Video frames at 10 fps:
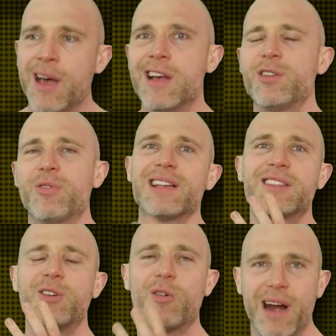So that's
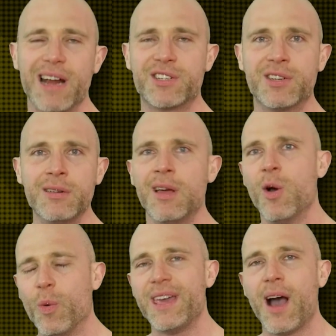the direction
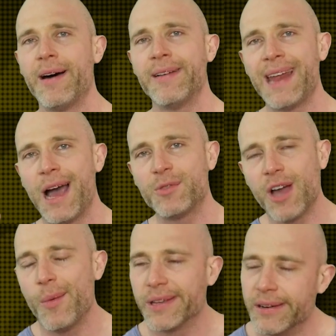we are now
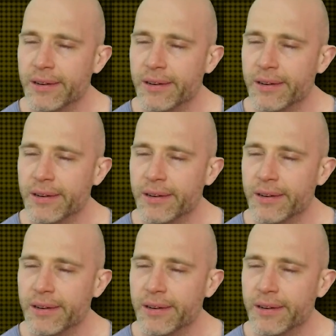going in.